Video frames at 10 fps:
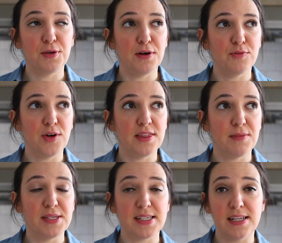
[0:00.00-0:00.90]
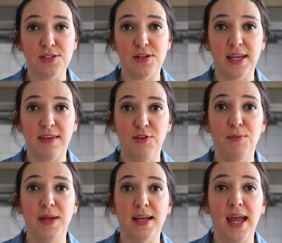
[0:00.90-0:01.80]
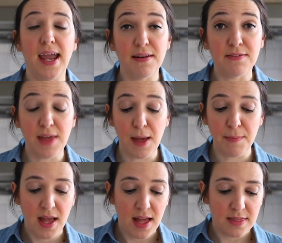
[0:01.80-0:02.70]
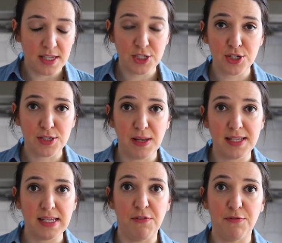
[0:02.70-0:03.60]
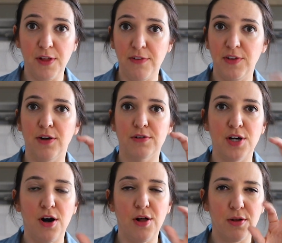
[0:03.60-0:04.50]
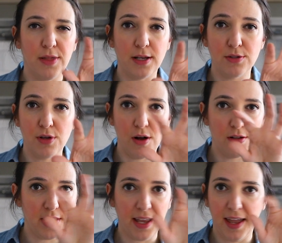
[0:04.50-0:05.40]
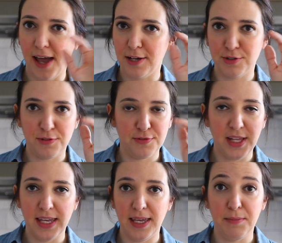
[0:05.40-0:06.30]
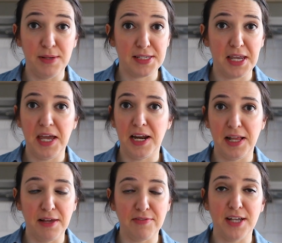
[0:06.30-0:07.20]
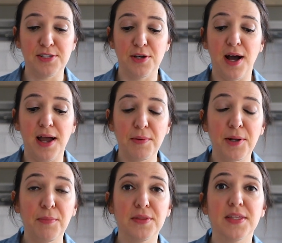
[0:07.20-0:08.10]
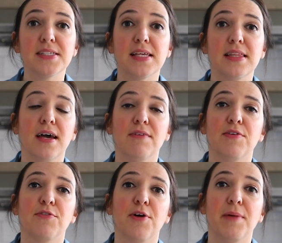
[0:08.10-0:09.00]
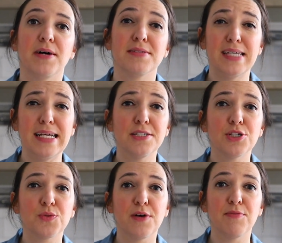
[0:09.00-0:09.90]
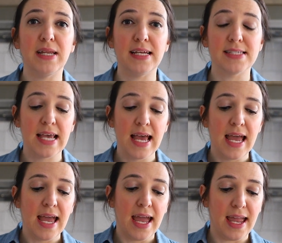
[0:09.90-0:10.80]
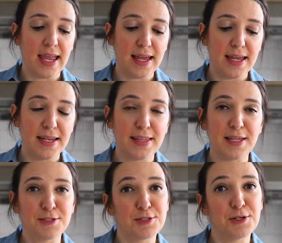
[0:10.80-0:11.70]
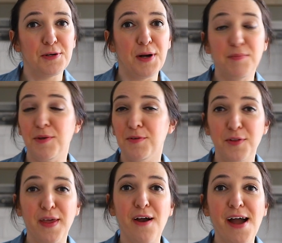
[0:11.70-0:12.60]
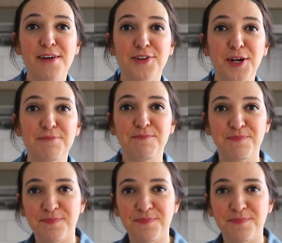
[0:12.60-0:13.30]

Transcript: you of what the biscuits look like if you make 8 of them. This just makes like a fluffier, taller, like extra flaky biscuit, and I love that. So I'm gonna put these in the oven for about 10 to 12 minutes, and then I'll show you how beautiful they are after.